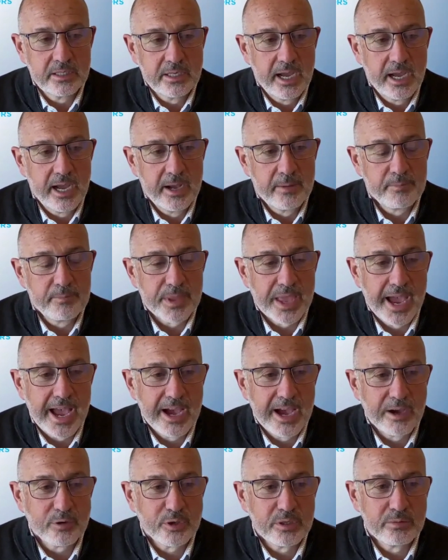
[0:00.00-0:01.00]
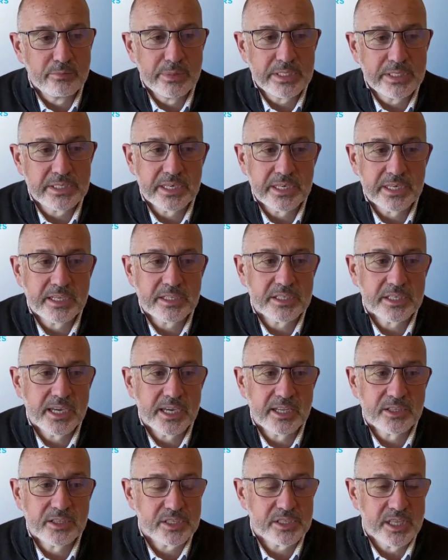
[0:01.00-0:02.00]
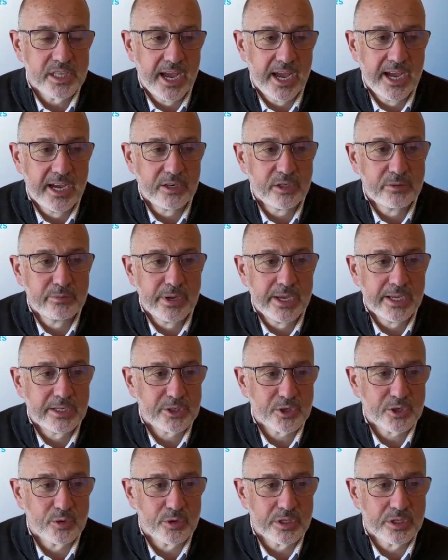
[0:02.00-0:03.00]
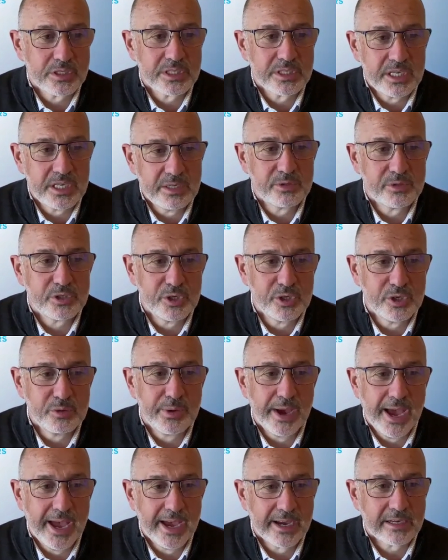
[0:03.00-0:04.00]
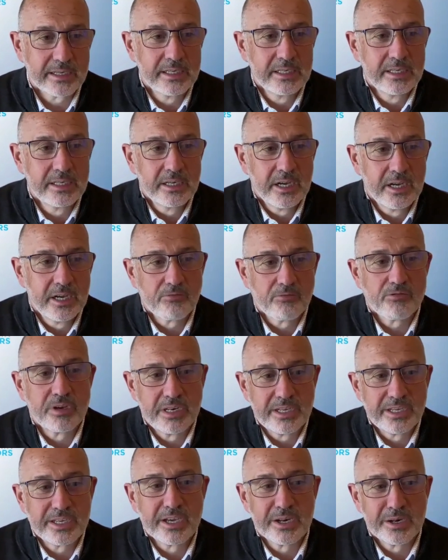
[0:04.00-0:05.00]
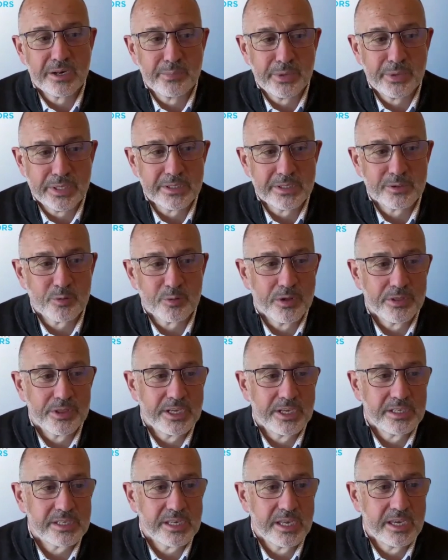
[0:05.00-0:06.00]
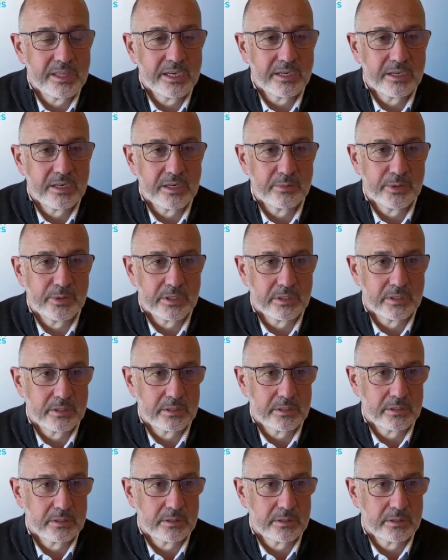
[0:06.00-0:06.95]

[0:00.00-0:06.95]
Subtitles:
How do you mitigate against that? How do you make sure the teams you back are really going to build what they say they're going to build?